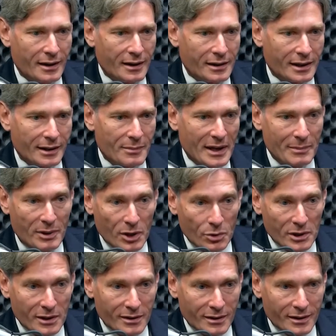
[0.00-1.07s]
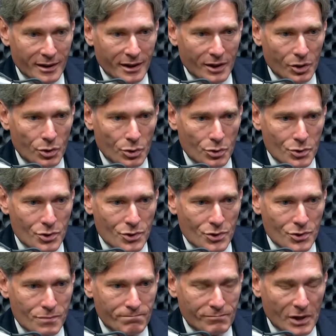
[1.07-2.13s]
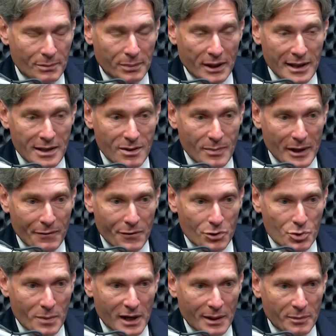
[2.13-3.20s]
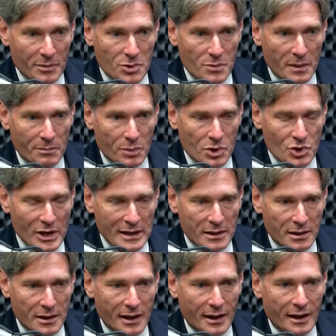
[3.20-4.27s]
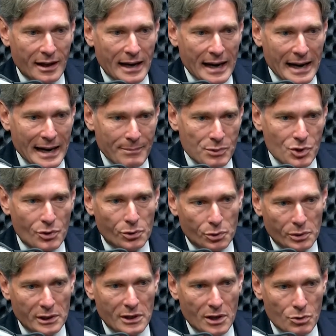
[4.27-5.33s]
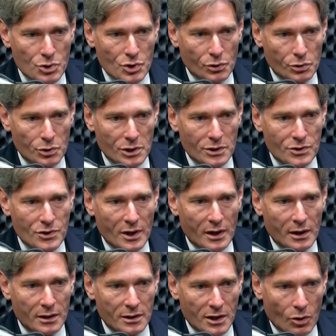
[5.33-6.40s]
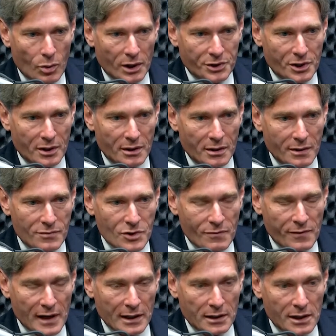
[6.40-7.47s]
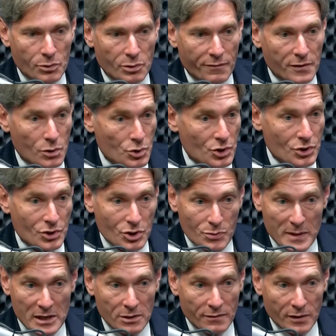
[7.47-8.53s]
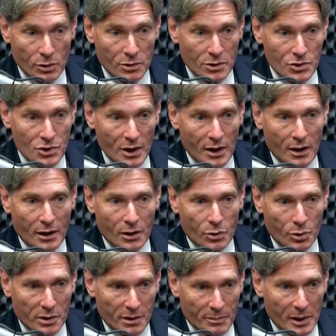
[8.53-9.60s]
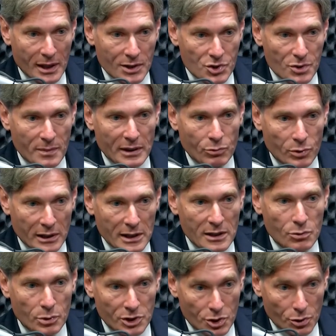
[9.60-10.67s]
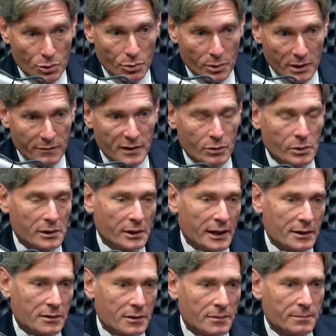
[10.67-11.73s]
like my opponent who's complained about those problems but presented absolutely no solutions, no alternatives. In fact, he refuses to speak to voters or the press about what he would do if he were elected.